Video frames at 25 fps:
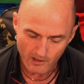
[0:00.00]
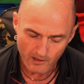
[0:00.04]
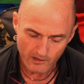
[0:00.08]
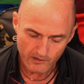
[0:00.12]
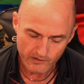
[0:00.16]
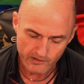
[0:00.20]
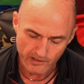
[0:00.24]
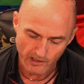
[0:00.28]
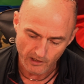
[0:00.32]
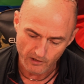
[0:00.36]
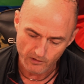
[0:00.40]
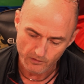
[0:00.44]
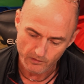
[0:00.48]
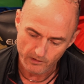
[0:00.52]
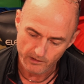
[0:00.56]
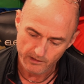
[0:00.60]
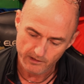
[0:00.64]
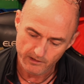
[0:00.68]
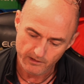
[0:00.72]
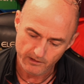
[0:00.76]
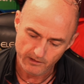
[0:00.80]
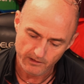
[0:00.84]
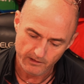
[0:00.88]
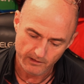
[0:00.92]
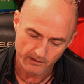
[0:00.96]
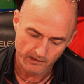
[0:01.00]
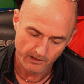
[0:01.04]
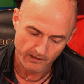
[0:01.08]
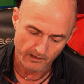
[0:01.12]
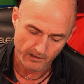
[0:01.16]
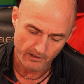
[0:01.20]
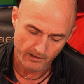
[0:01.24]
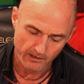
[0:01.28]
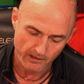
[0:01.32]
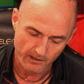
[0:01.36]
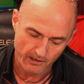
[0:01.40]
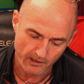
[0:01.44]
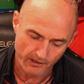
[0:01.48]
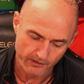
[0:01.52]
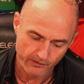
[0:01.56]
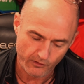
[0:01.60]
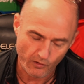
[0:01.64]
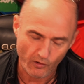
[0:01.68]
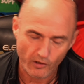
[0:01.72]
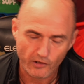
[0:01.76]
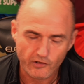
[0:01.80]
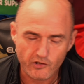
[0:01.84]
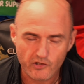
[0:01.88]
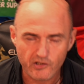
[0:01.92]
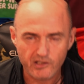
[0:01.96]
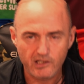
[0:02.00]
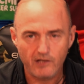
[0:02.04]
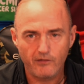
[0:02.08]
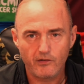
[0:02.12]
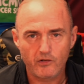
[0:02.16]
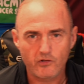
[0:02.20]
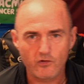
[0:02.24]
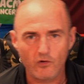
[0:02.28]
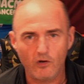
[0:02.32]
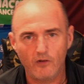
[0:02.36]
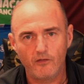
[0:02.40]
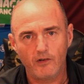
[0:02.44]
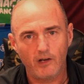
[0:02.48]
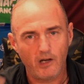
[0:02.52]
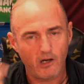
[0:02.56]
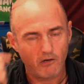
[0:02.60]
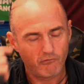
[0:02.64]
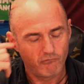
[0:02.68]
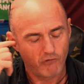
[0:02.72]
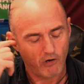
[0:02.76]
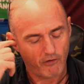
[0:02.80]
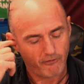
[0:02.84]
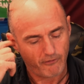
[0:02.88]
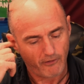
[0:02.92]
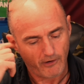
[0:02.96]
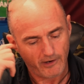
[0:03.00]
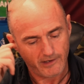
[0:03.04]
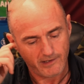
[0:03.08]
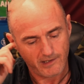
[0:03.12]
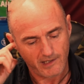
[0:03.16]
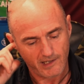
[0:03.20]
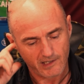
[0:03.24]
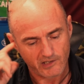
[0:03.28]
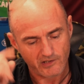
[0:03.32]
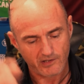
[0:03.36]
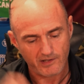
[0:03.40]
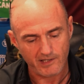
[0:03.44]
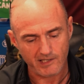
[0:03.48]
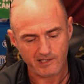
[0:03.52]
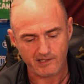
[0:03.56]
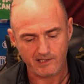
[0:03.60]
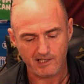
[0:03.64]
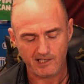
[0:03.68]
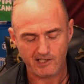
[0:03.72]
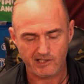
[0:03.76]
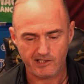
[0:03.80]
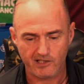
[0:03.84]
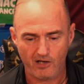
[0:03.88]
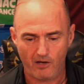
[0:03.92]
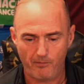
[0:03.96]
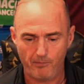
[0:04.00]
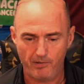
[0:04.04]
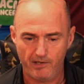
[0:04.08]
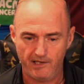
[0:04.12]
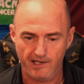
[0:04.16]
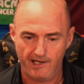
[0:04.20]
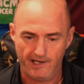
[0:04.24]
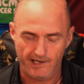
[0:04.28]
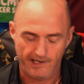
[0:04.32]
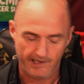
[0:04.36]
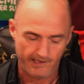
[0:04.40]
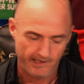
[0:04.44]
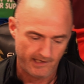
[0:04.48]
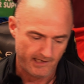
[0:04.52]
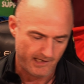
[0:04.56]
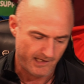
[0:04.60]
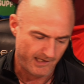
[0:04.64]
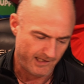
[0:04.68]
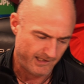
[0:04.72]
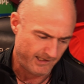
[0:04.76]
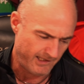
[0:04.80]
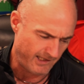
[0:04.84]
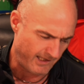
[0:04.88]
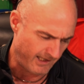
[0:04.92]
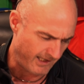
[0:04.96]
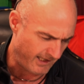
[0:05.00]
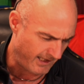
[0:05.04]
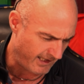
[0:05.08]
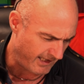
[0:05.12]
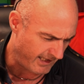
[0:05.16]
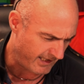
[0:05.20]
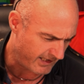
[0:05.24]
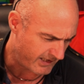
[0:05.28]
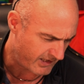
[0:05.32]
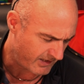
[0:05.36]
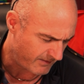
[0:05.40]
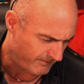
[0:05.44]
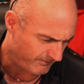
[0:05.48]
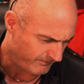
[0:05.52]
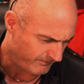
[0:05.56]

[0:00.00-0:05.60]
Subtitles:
So I thought I'd just give you sort of a rough idea. So this top here is